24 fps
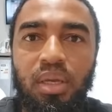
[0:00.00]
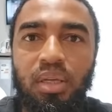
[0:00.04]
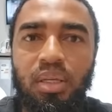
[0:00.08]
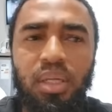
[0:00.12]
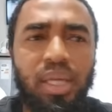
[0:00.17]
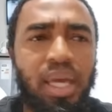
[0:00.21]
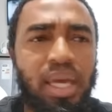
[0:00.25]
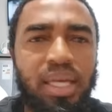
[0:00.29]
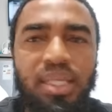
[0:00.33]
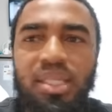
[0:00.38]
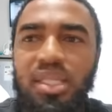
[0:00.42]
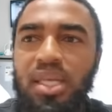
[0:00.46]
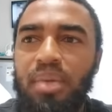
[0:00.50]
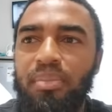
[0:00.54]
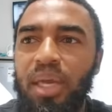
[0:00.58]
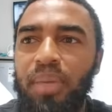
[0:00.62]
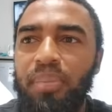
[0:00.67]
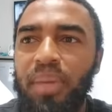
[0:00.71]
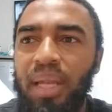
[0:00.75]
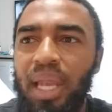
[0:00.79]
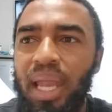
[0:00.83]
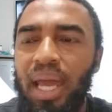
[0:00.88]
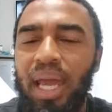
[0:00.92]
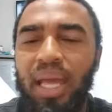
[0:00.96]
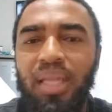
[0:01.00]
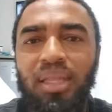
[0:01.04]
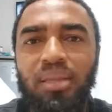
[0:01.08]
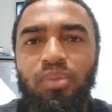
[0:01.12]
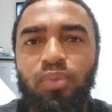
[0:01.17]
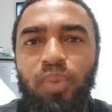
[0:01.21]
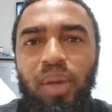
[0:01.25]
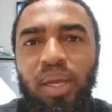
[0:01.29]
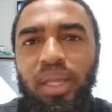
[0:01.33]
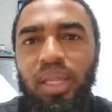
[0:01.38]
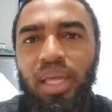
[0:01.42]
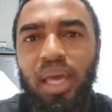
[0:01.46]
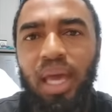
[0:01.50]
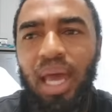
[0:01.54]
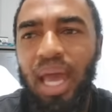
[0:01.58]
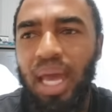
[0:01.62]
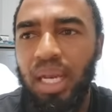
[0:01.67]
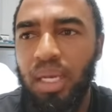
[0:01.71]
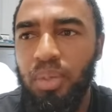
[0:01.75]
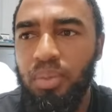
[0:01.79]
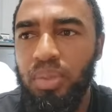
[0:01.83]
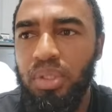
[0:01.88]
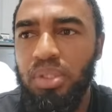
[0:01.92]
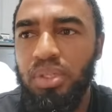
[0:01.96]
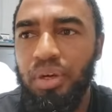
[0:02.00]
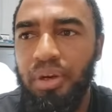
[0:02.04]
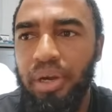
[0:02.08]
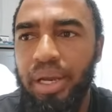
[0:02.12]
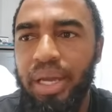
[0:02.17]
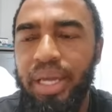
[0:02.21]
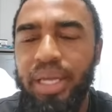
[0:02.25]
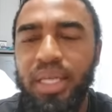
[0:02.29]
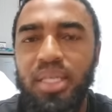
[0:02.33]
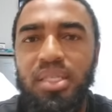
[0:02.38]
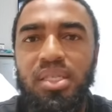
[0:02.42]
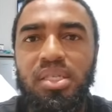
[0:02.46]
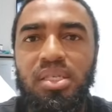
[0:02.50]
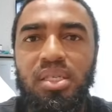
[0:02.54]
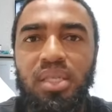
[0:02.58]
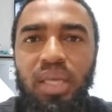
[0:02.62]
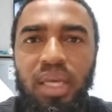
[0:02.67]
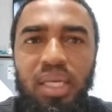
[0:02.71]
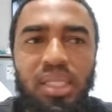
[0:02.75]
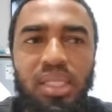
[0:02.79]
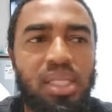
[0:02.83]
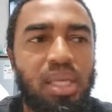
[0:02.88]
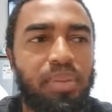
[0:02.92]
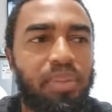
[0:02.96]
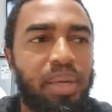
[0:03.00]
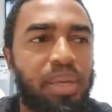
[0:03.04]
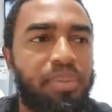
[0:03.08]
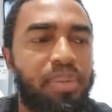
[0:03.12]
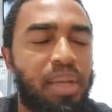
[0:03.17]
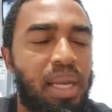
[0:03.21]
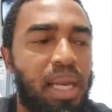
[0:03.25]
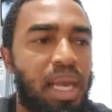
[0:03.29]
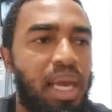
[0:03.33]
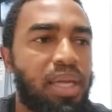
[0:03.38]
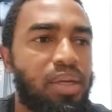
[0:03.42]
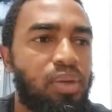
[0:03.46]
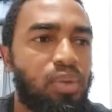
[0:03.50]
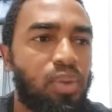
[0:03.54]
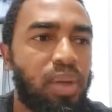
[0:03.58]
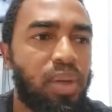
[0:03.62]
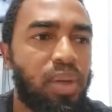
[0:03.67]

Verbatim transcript: Yes, there may be land where their animals graze. Yes, there may be land